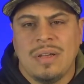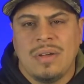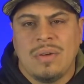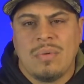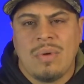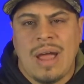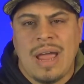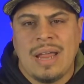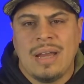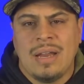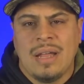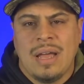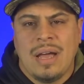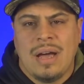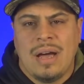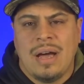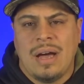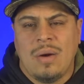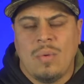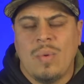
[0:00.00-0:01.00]
right?
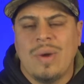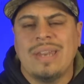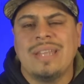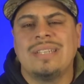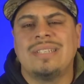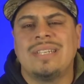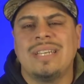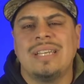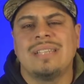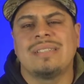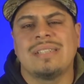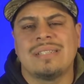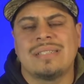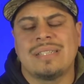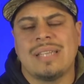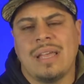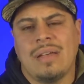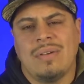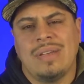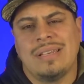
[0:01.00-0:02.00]
What did Jesus
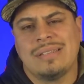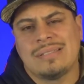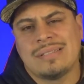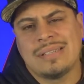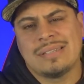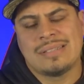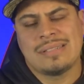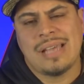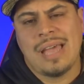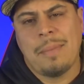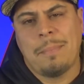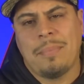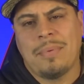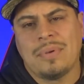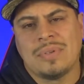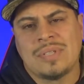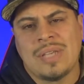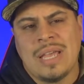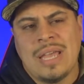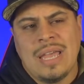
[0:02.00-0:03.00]
tell his
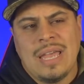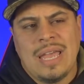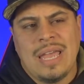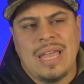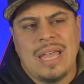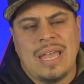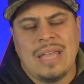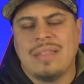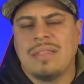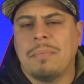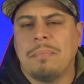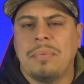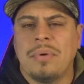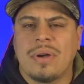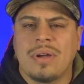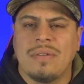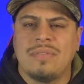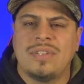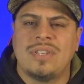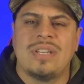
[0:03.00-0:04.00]
disciples in the
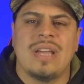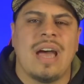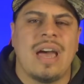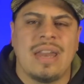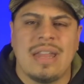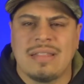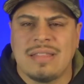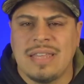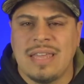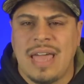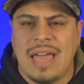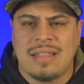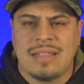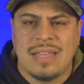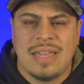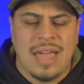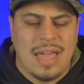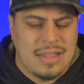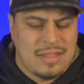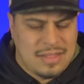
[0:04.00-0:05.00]
book of John
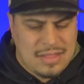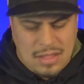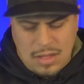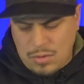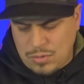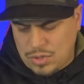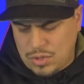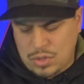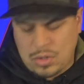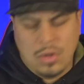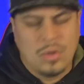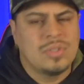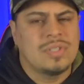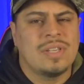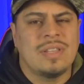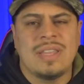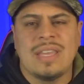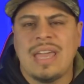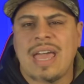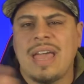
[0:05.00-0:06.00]
close
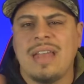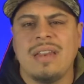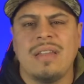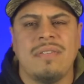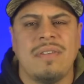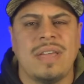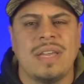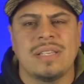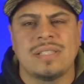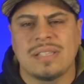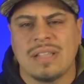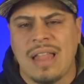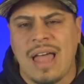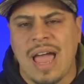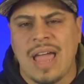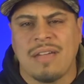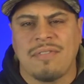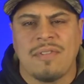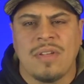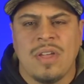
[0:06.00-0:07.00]
to the end of his
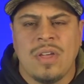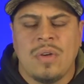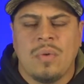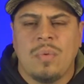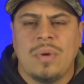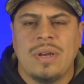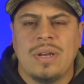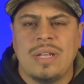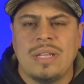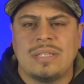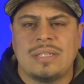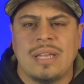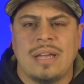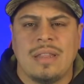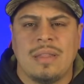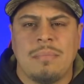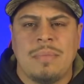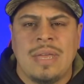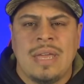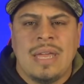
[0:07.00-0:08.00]
life? What did he tell
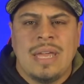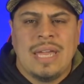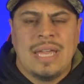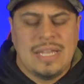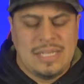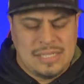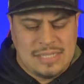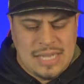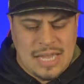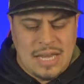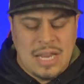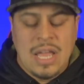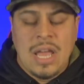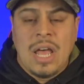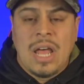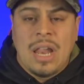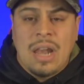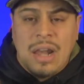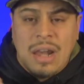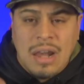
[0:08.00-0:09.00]
them? He said,
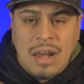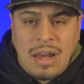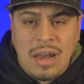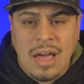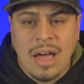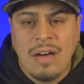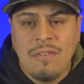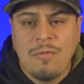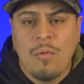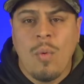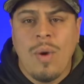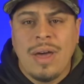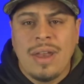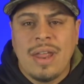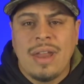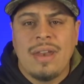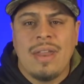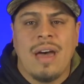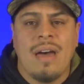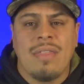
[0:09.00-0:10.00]
love one
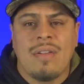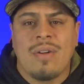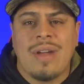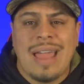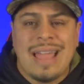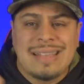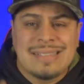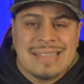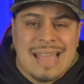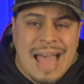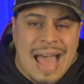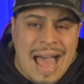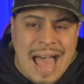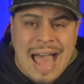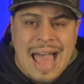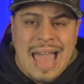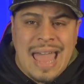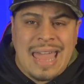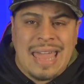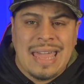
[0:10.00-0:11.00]
another as
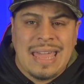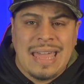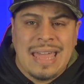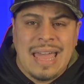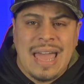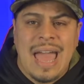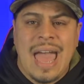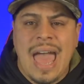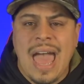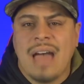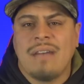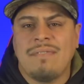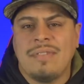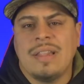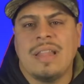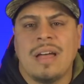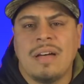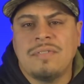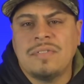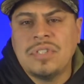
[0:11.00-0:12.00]
I have
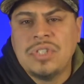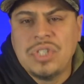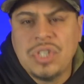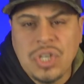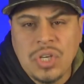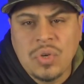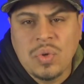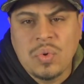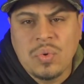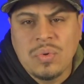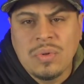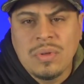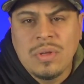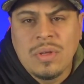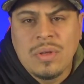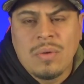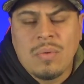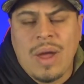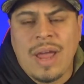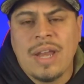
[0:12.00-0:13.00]
loved you,
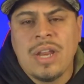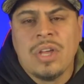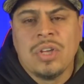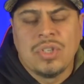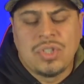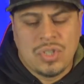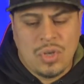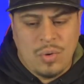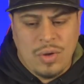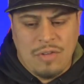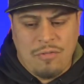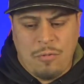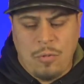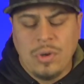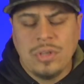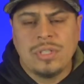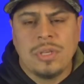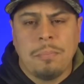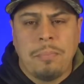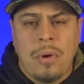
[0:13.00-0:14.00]
right? So if
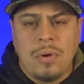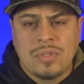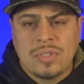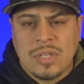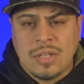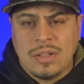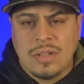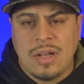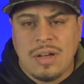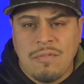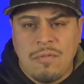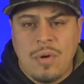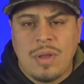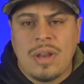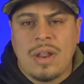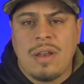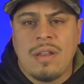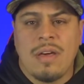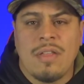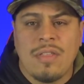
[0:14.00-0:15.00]
we're supposed to love one
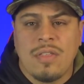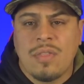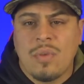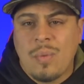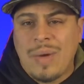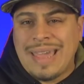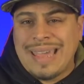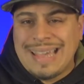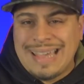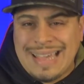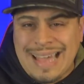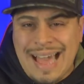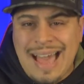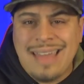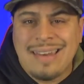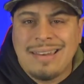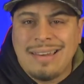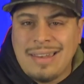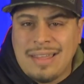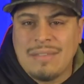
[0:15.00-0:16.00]
another the way
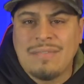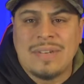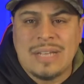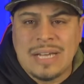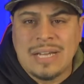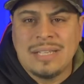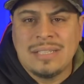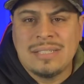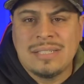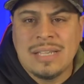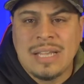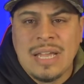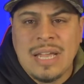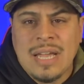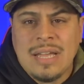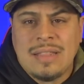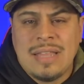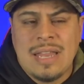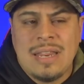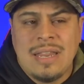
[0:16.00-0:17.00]
God loved us,
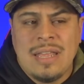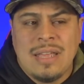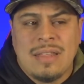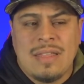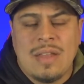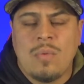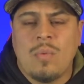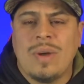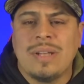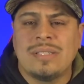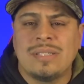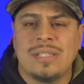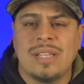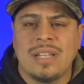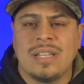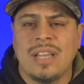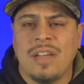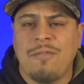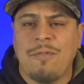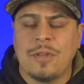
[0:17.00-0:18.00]
then what's the
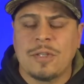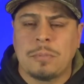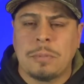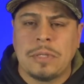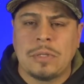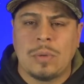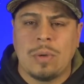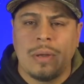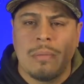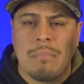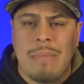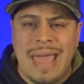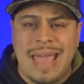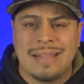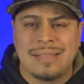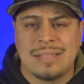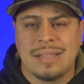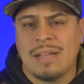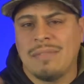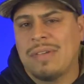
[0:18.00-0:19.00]
difference between
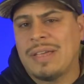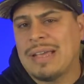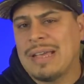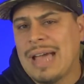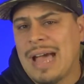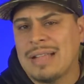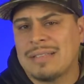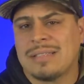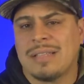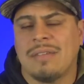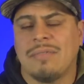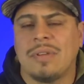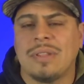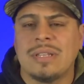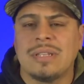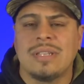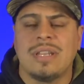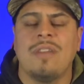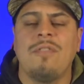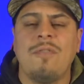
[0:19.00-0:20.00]
man's love and God's love? Well,
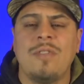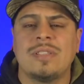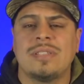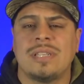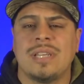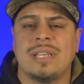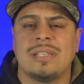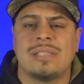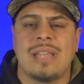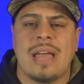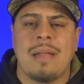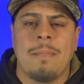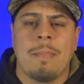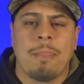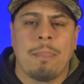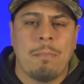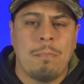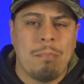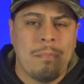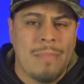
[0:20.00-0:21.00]
the difference is that
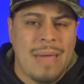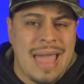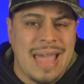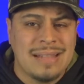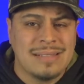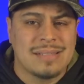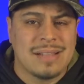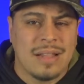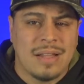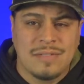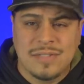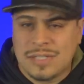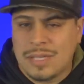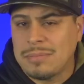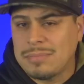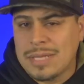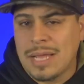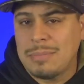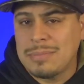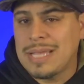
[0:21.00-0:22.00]
man's love
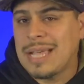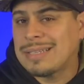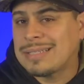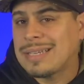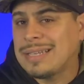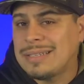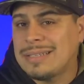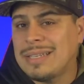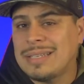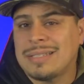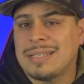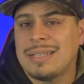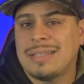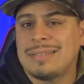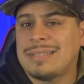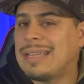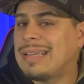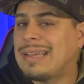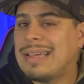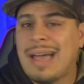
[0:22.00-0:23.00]
sometimes has
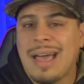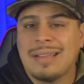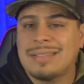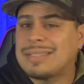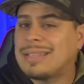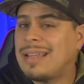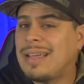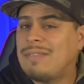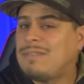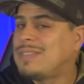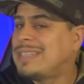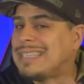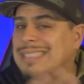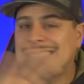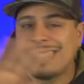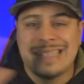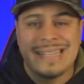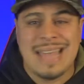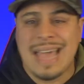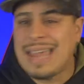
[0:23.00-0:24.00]
conditions and God's love
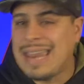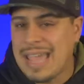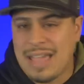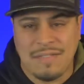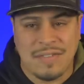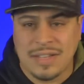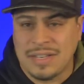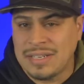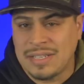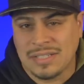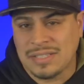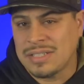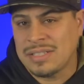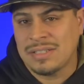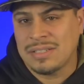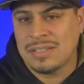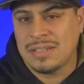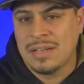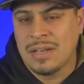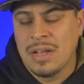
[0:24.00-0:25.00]
does not have
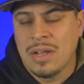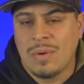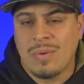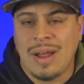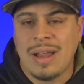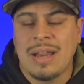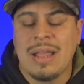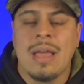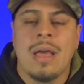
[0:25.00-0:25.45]
conditions, right?